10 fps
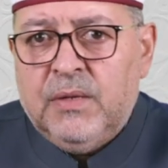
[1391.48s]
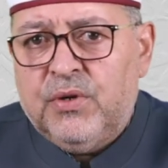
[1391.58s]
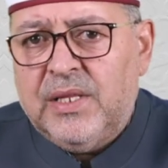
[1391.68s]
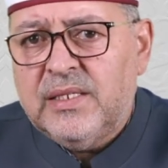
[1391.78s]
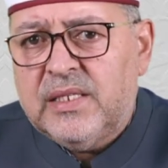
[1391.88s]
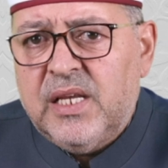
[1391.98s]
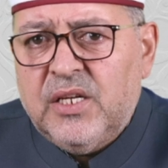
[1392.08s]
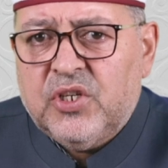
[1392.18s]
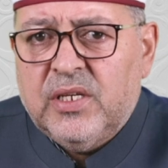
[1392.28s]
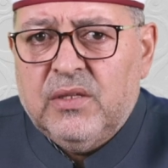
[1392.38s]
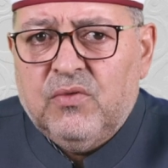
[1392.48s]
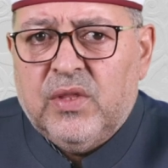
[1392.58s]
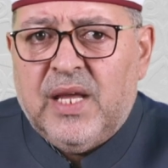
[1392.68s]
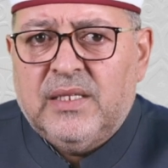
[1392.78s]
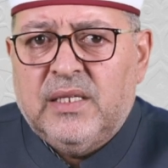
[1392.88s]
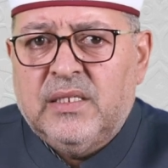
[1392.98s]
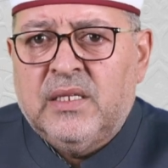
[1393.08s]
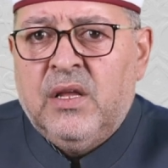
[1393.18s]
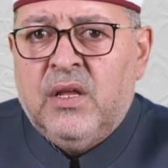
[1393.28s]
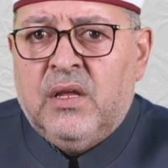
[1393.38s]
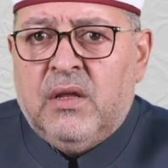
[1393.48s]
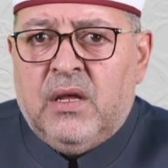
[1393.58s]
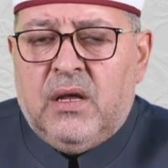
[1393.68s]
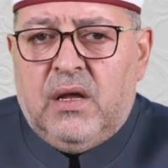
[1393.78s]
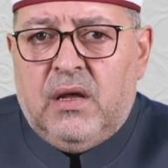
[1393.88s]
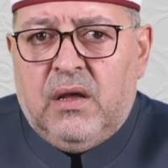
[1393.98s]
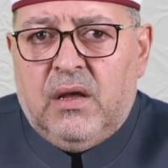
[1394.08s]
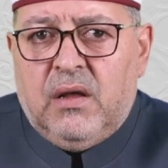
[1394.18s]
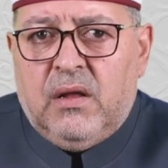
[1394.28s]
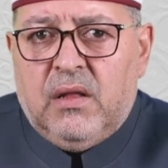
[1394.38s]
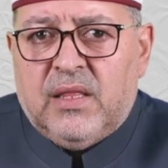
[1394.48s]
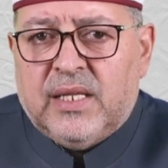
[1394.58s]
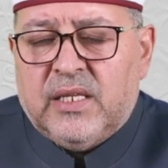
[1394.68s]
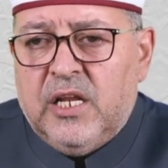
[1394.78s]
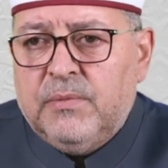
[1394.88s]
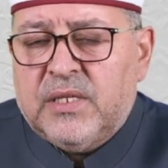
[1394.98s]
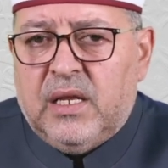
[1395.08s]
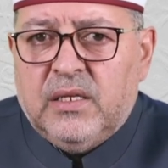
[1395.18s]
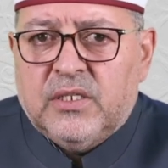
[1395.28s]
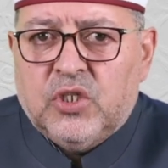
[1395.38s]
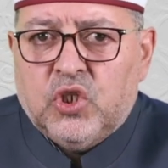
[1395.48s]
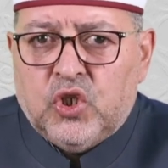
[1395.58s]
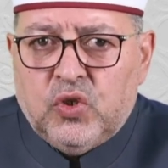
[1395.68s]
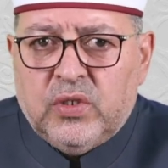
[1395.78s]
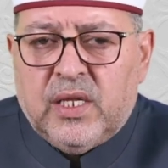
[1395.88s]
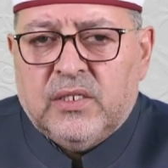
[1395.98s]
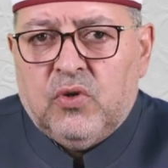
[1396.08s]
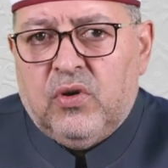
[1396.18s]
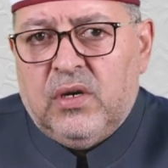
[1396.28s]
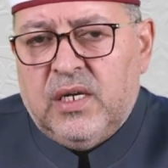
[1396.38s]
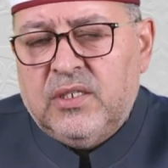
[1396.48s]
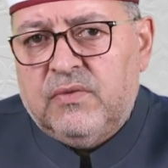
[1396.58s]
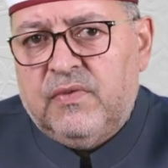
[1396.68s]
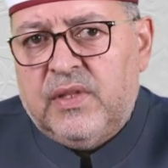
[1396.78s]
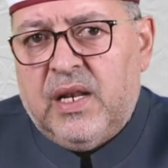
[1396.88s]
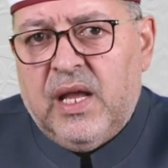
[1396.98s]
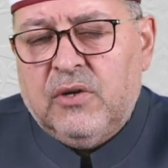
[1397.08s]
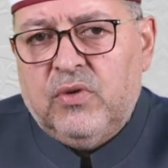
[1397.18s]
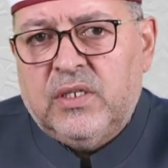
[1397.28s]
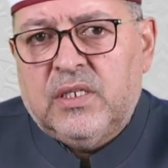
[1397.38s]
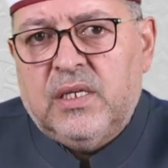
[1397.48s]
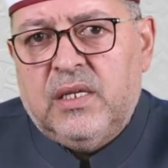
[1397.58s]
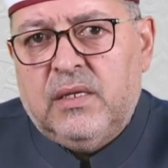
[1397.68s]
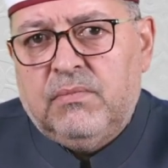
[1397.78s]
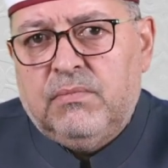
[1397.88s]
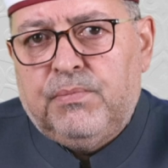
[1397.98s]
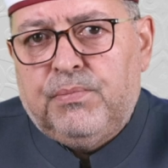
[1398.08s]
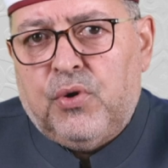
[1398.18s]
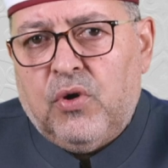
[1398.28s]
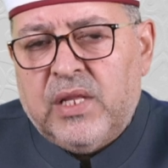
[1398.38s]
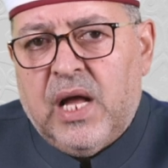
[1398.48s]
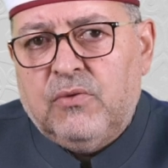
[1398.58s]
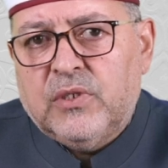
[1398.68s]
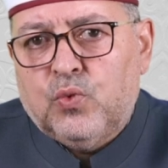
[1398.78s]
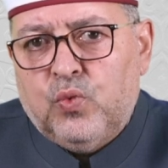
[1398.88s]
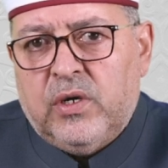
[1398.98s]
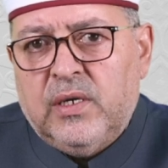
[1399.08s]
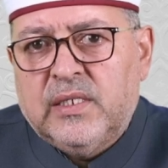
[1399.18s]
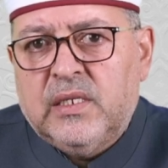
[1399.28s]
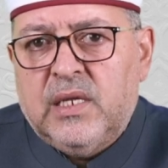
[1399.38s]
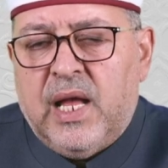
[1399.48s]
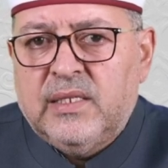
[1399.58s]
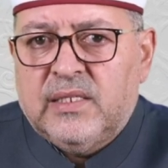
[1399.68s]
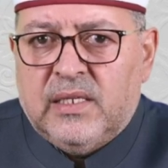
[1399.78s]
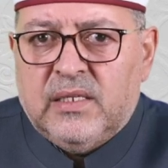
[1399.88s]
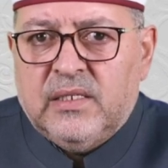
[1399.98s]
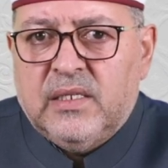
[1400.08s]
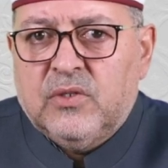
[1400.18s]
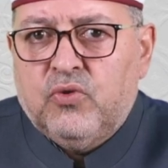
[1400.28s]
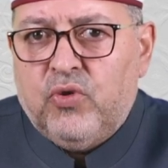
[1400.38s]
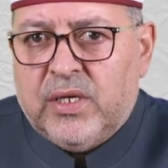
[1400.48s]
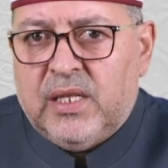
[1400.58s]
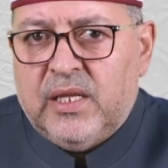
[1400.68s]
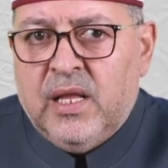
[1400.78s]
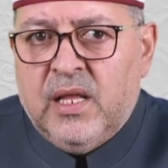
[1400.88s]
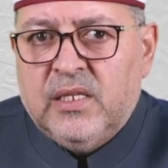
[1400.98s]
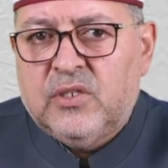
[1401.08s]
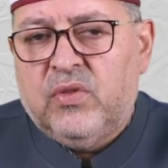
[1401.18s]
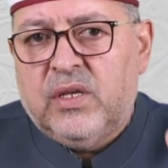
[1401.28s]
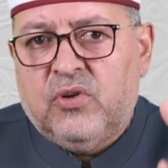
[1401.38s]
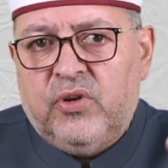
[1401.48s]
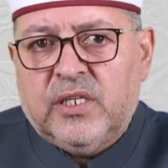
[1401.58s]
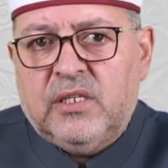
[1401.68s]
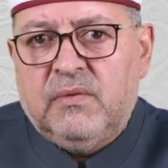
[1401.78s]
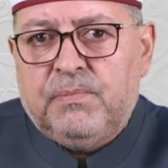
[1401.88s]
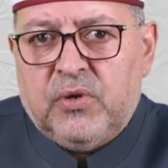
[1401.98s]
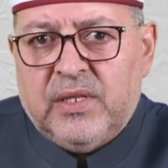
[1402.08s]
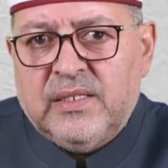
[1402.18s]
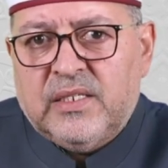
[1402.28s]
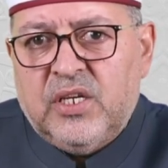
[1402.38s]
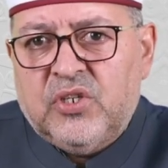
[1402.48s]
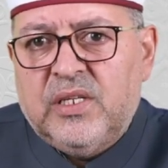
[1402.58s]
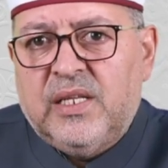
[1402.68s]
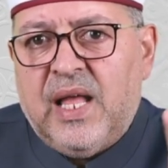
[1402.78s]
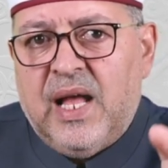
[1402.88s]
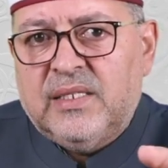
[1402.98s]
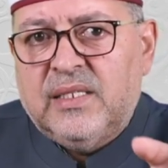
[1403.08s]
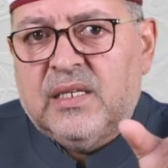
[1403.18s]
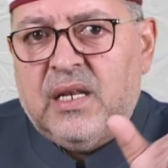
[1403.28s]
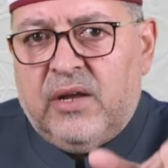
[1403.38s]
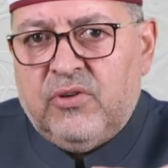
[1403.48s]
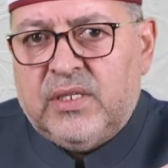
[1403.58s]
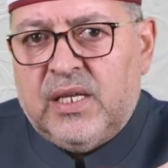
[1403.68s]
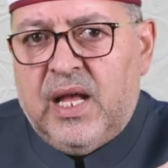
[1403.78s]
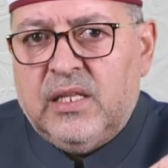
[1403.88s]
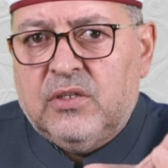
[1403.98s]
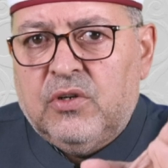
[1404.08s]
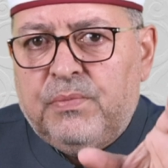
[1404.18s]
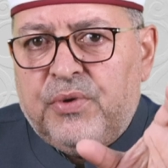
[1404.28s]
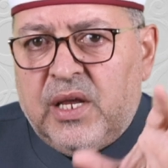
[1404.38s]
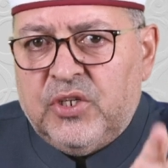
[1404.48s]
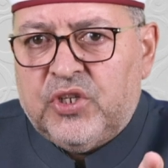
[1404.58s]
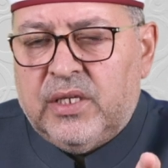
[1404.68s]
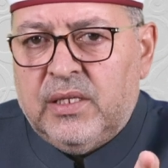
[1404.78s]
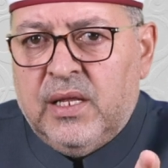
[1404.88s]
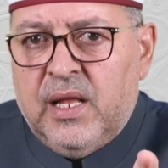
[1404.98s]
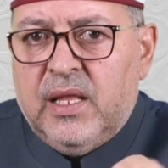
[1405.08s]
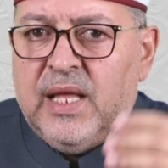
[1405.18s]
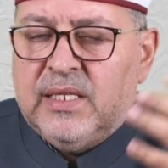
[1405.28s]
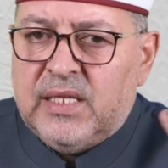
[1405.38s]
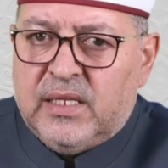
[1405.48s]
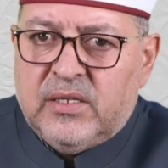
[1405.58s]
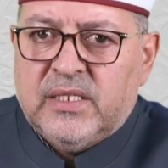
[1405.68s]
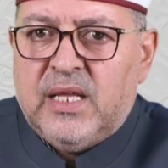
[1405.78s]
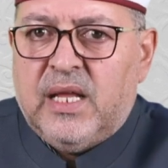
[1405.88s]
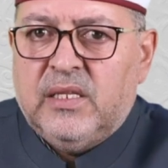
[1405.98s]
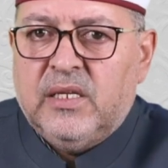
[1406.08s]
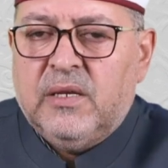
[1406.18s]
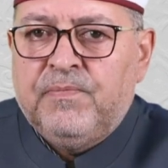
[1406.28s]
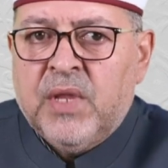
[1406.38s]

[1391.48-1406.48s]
Pronunciation, that is, that helps students or learners of the language pronounce words and sentences correctly. So the correct pronunciation enhances clarity and comprehension. That's understanding.